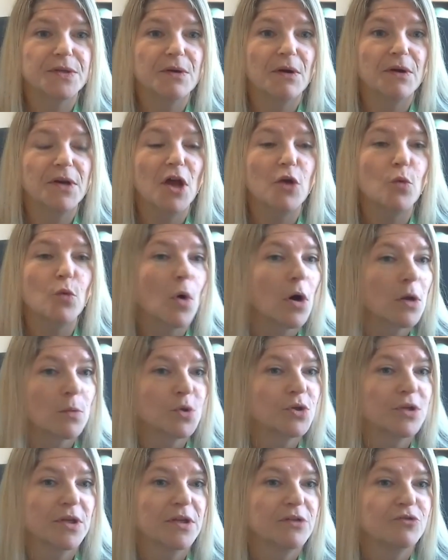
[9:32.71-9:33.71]
I know what I
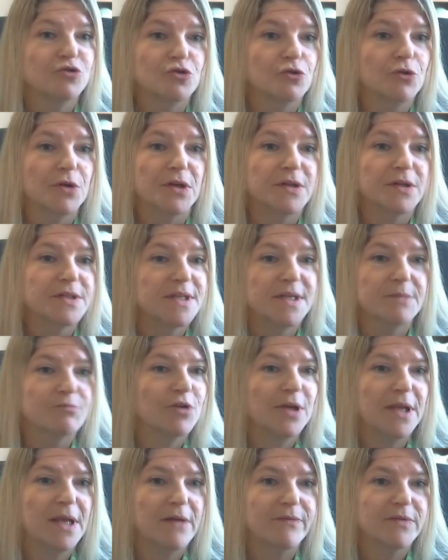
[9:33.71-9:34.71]
wouldn't enjoy and I
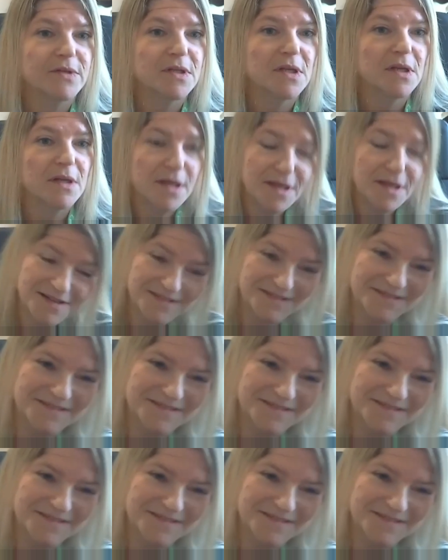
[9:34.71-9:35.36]
deliberately haven't done it.